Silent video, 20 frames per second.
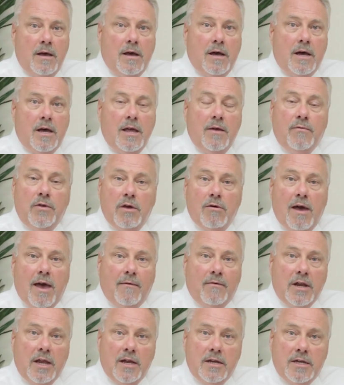If you
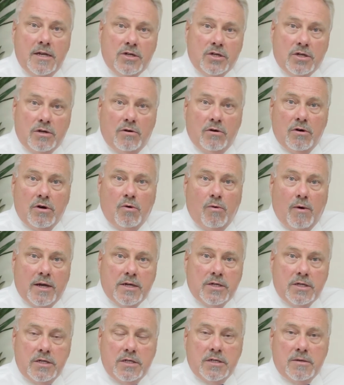have any additional
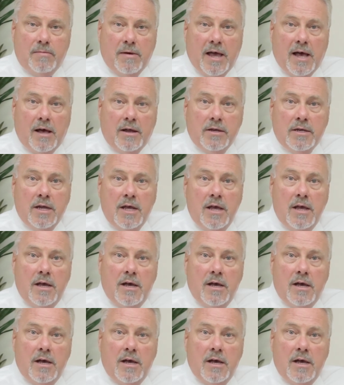questions about